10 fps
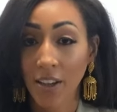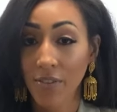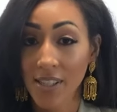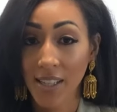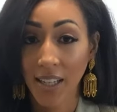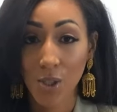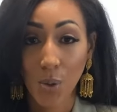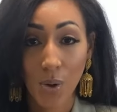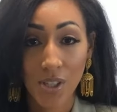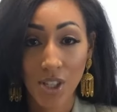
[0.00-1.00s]
visiting
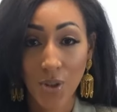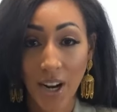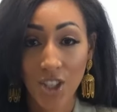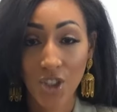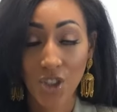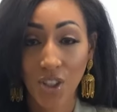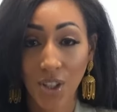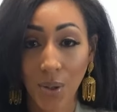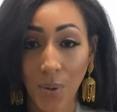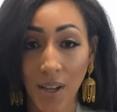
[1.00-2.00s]
tourist attractions in
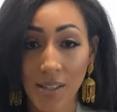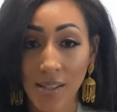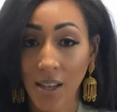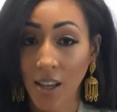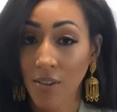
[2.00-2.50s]
the U.S.,